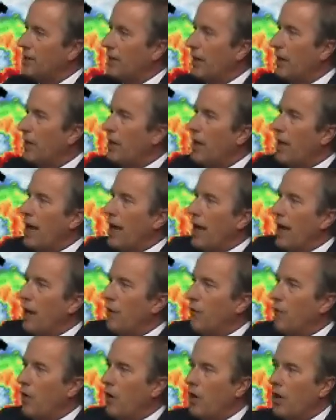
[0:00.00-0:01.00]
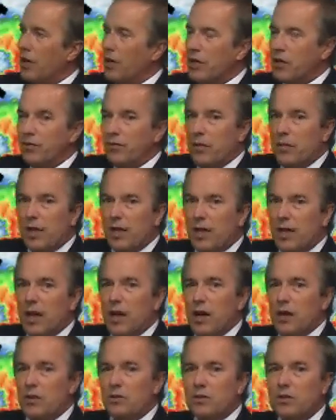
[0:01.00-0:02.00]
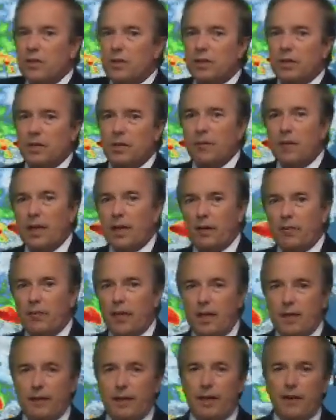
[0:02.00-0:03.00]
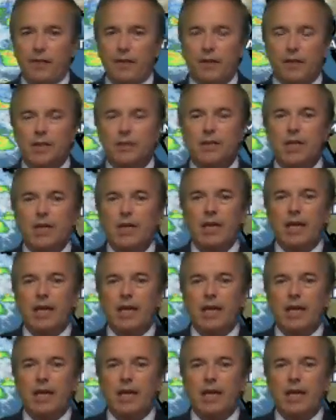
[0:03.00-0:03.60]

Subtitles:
Now, how far it is from the coast is going to make a big difference